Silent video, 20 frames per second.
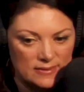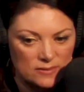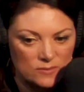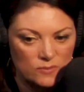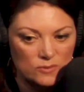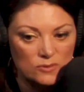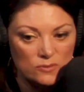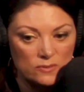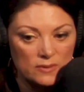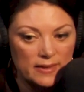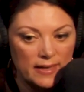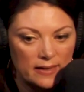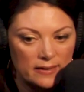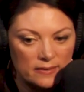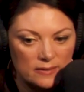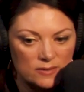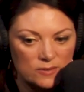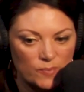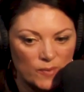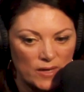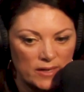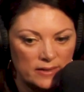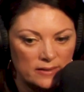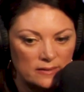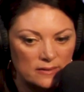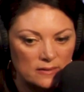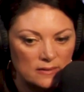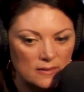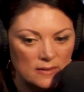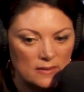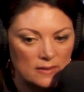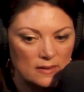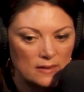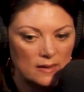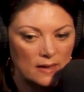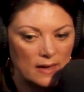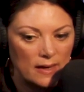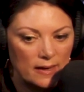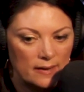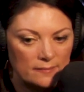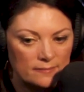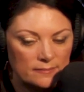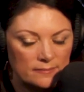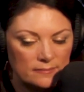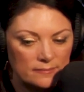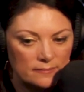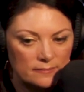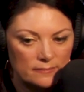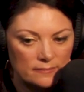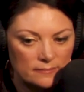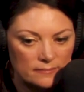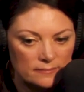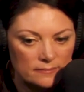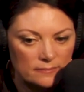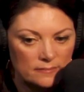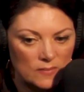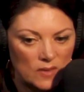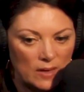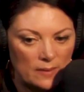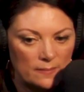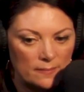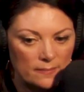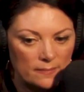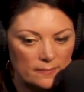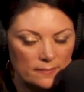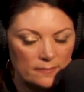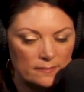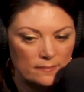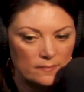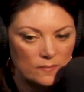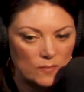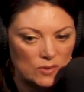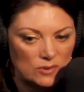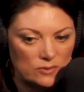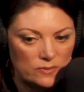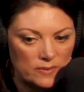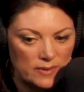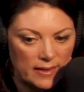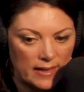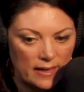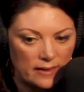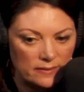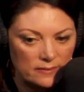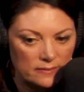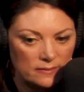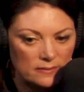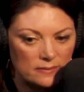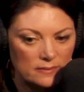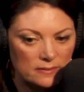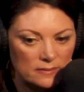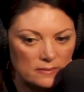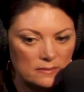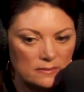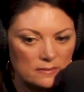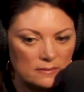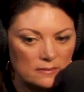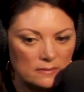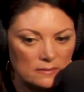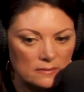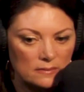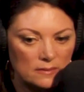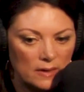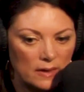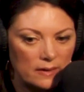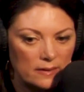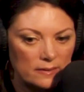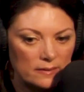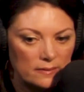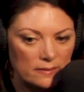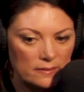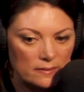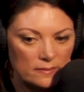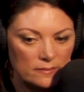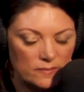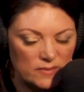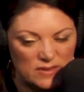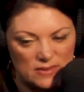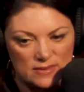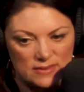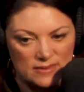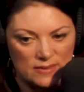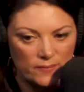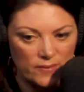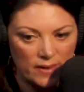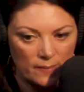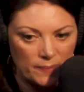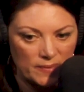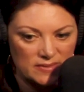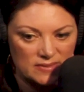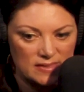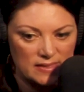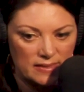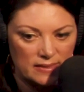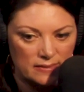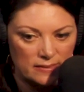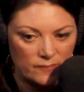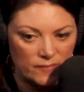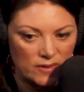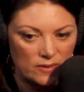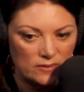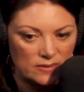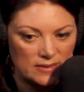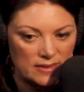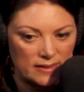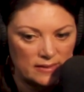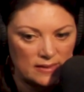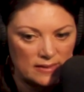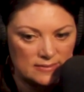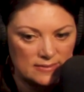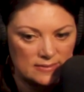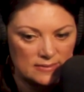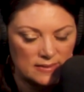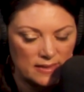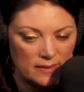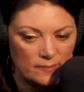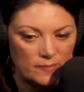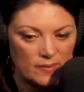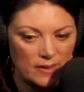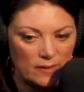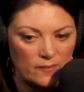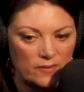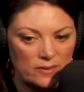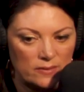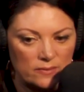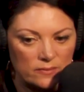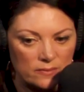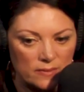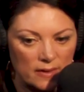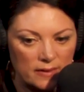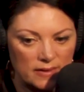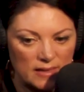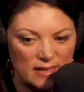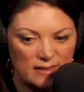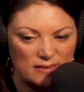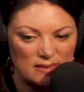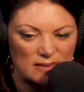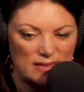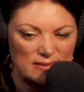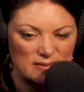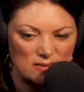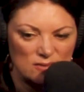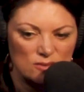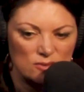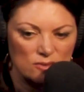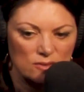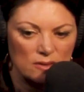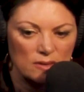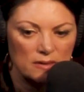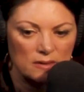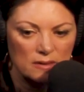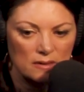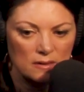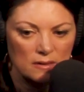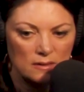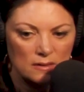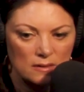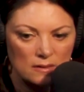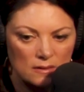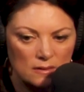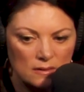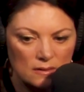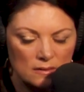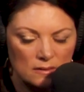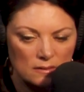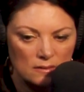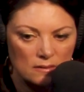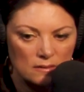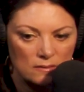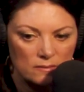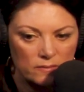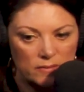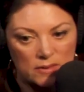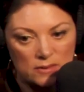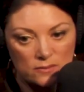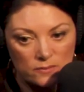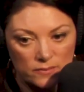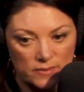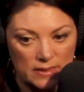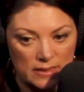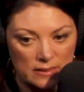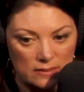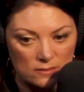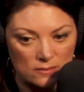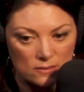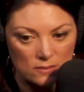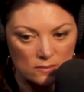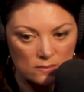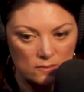We'll do it again. We did. spring. We took it. Um, yeah, with the rack. Yep. We'll Easton Rec was fun. Yeah. We, until we got busy, and then we couldn't take lessons. Yeah. Again. But I want to do. I like the lessons are good. Yeah, I like the lessons. We could do it with Heath too.